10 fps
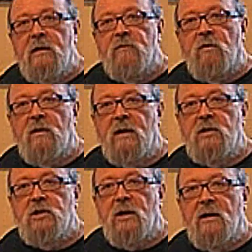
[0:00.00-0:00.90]
For
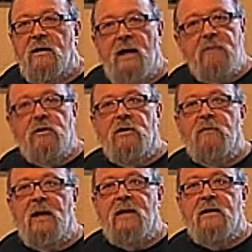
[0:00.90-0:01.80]
lunch, I'm going to
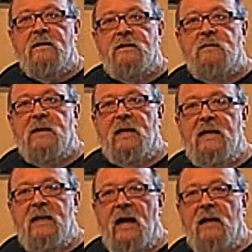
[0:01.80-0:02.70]
make
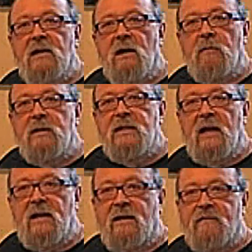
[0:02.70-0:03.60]
spaghetti alla
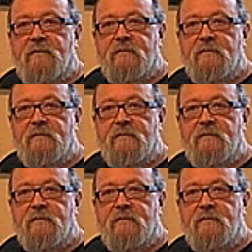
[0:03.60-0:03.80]
carbonara.